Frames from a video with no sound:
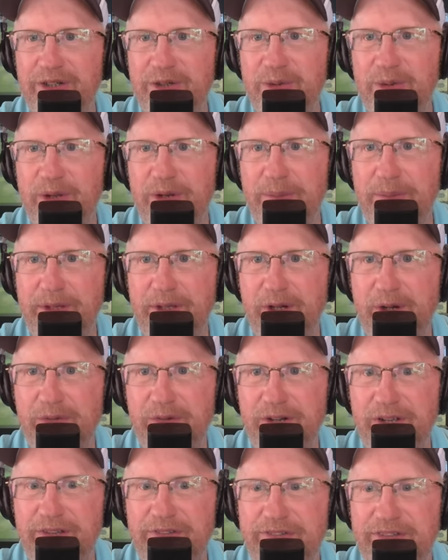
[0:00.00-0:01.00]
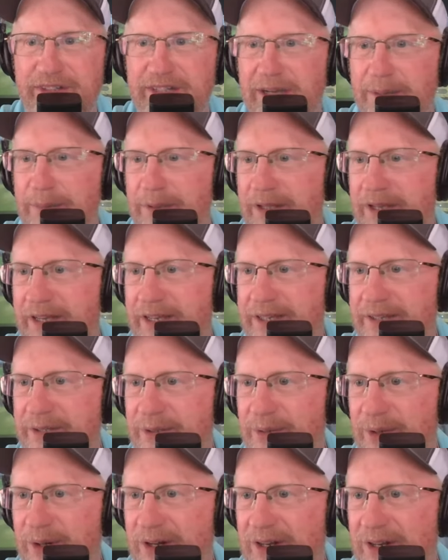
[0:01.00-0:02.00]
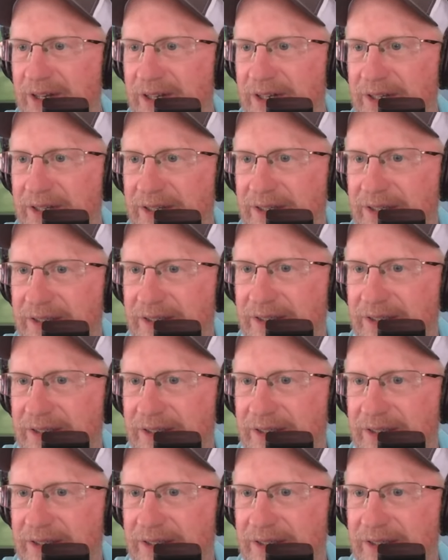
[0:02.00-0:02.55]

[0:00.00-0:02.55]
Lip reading: You're winning me over, NCAA. You are.